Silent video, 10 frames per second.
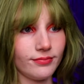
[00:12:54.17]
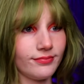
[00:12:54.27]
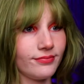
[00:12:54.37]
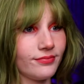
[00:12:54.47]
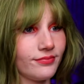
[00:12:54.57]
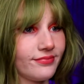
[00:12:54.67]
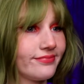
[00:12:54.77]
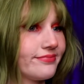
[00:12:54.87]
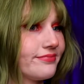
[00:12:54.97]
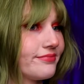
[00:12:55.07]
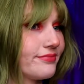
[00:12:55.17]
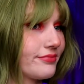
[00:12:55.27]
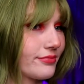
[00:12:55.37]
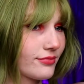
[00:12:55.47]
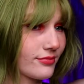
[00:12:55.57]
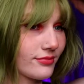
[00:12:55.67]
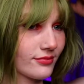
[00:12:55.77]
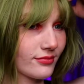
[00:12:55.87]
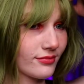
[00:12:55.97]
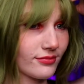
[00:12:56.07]

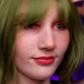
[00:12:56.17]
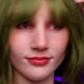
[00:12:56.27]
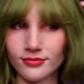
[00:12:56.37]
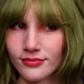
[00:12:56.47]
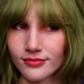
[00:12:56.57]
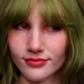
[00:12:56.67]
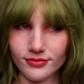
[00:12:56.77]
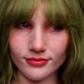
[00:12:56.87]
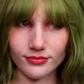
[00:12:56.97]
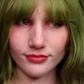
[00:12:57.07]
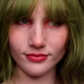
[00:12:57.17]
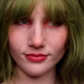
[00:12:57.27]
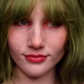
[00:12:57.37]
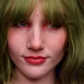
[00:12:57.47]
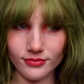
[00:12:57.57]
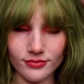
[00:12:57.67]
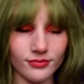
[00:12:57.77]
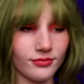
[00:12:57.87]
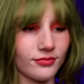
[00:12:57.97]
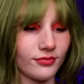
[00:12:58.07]

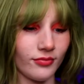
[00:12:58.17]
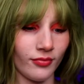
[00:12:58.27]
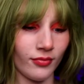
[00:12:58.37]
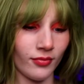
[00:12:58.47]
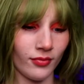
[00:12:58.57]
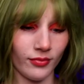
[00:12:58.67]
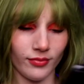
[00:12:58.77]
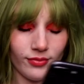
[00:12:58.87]
[no speech]